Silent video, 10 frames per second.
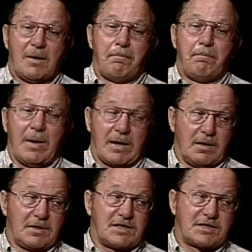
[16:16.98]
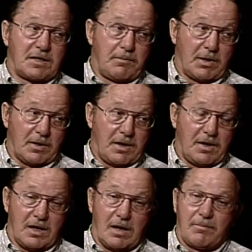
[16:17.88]
mentally
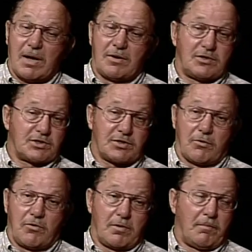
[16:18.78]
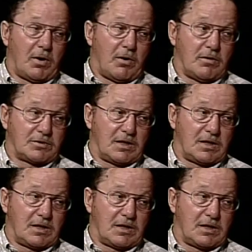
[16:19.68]
stimulating them, not just throwing them balls and